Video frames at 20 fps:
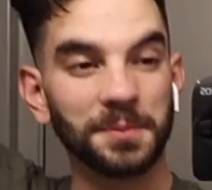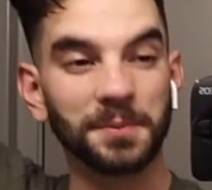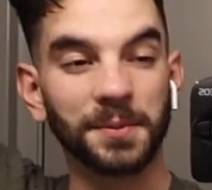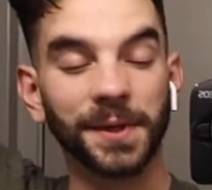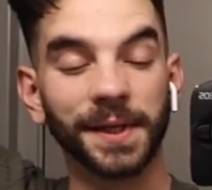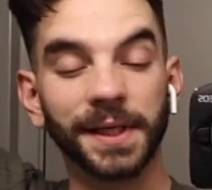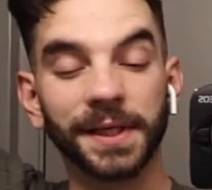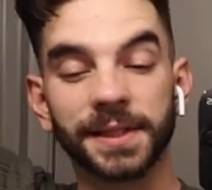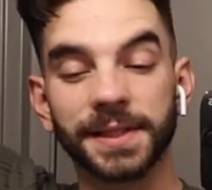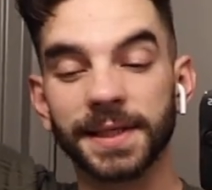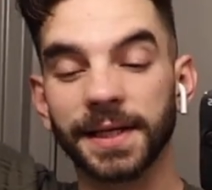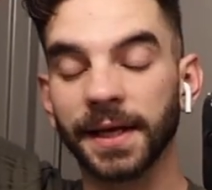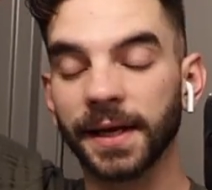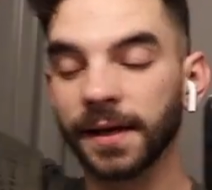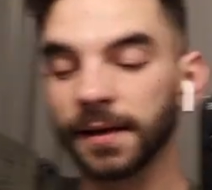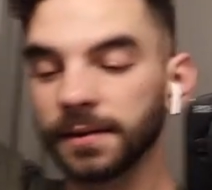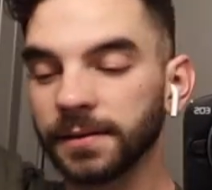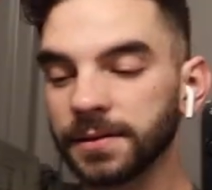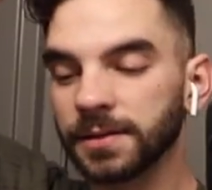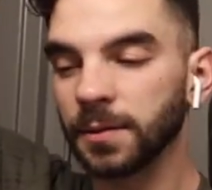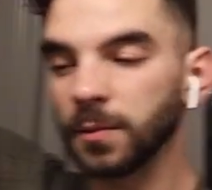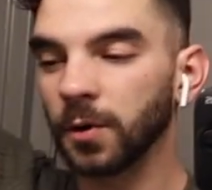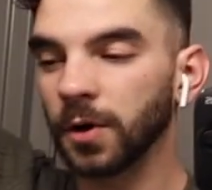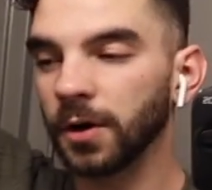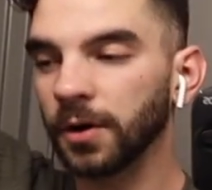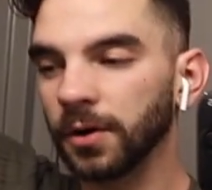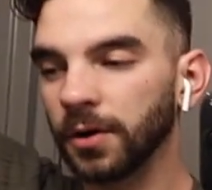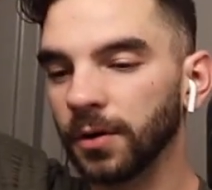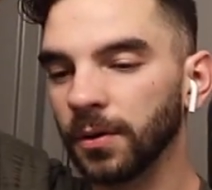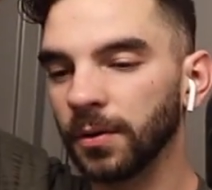beat and
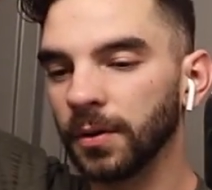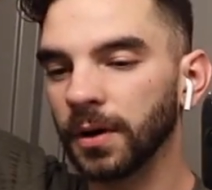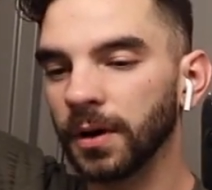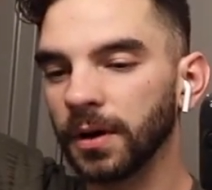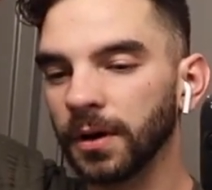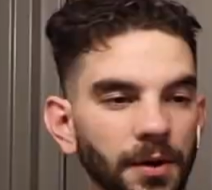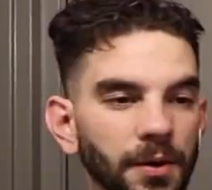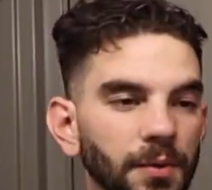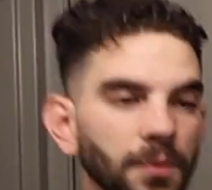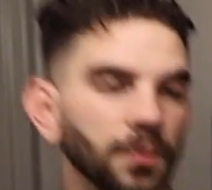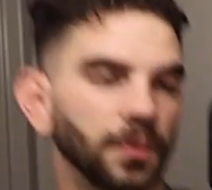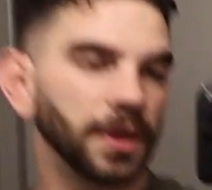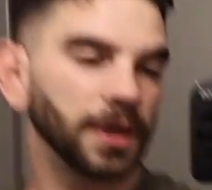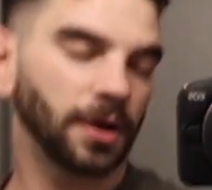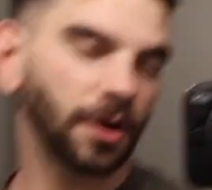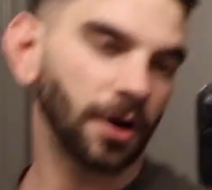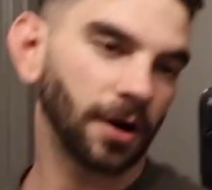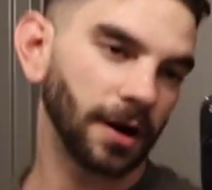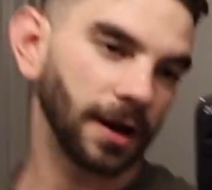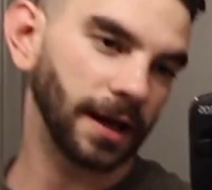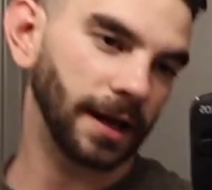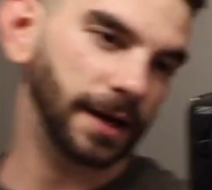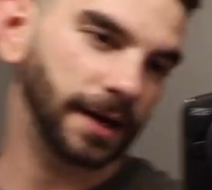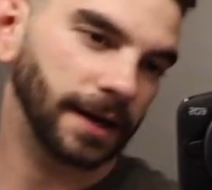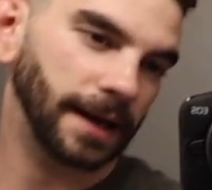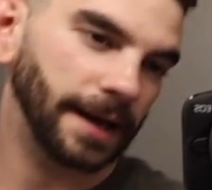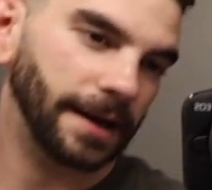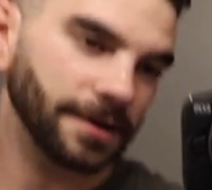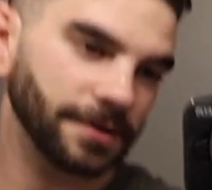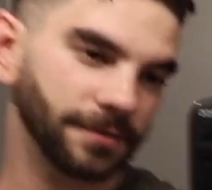tomorrow we are headed
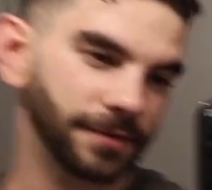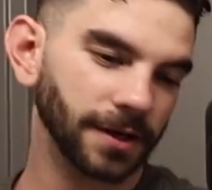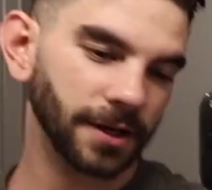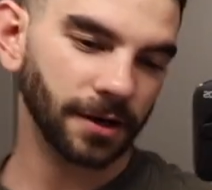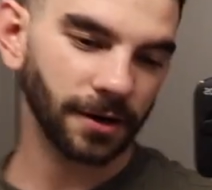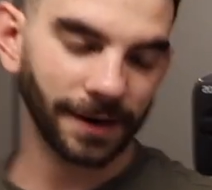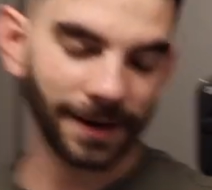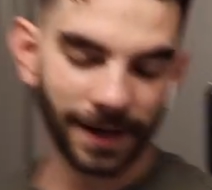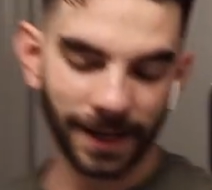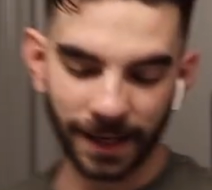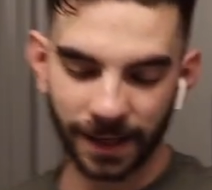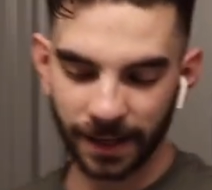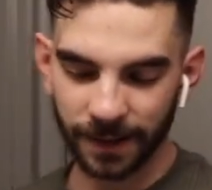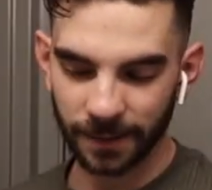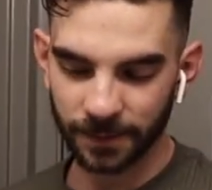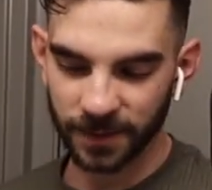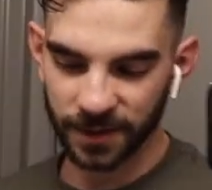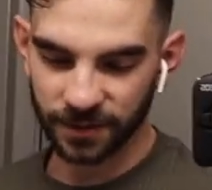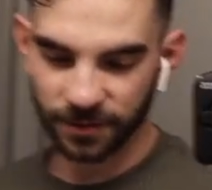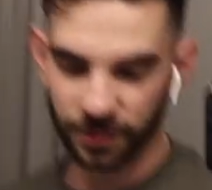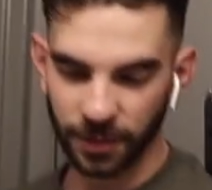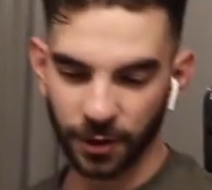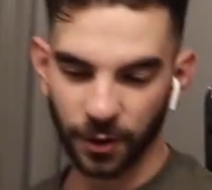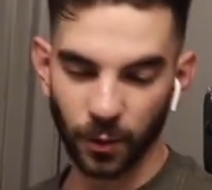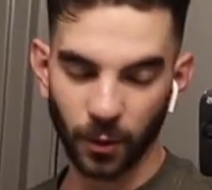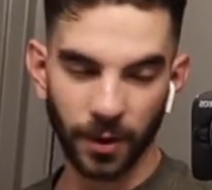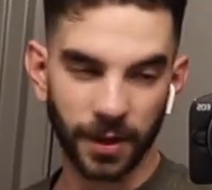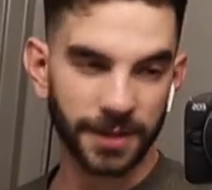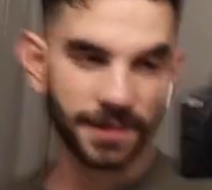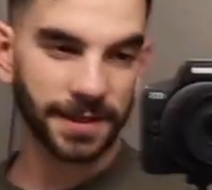out of here at 8 a.m. to start a
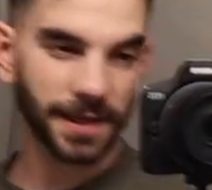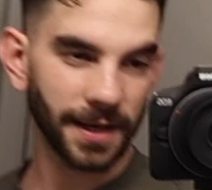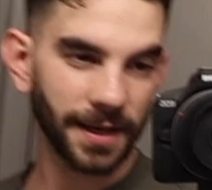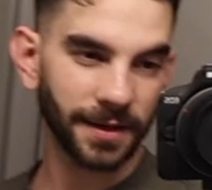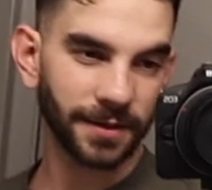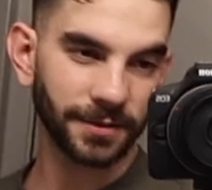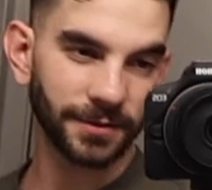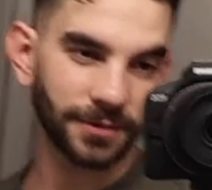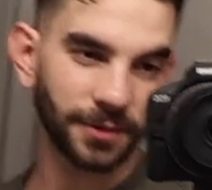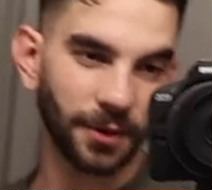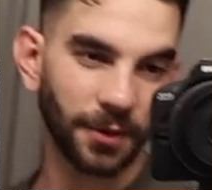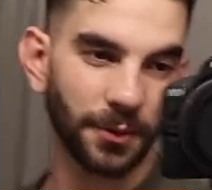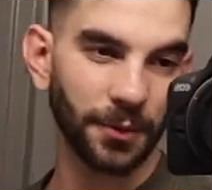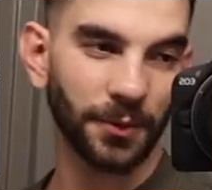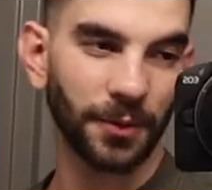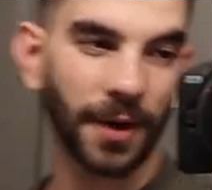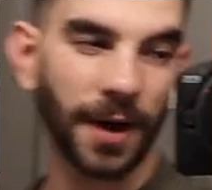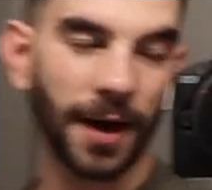work day, so